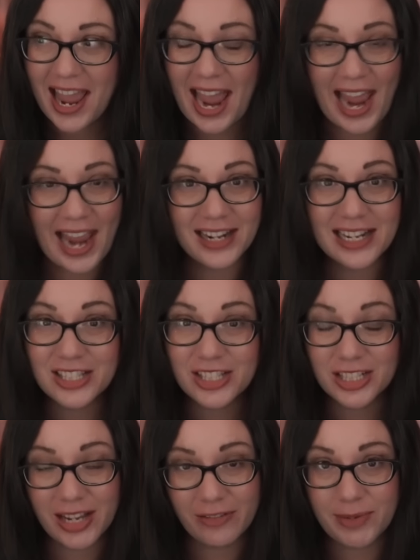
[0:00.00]
and it's
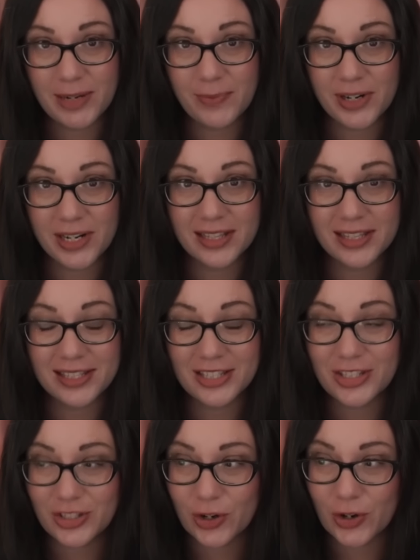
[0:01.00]
left me with
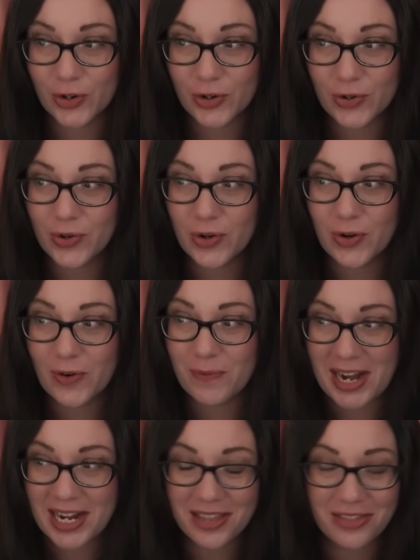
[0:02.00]
so
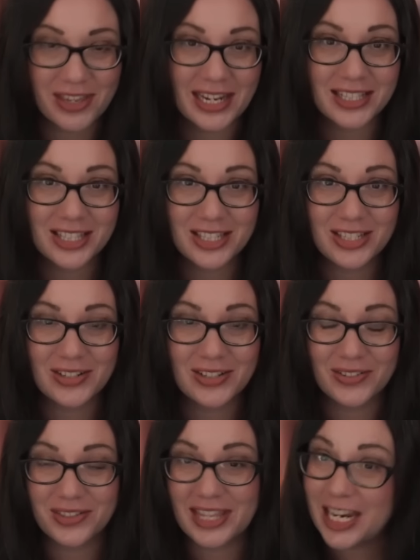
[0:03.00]
many things to
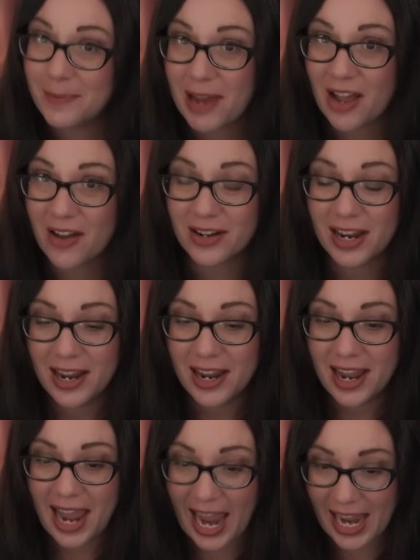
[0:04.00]
think about
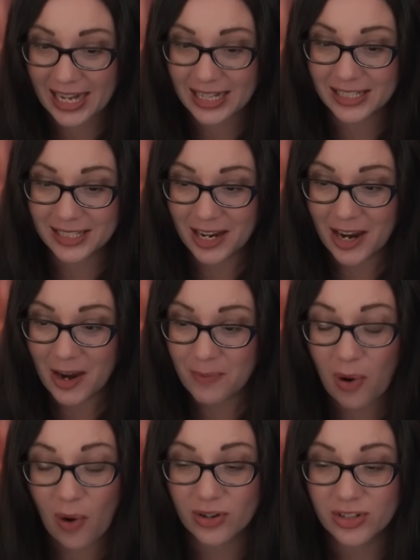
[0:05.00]
and
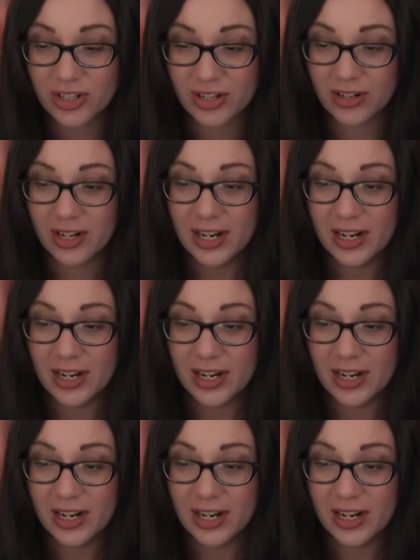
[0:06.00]
ponder.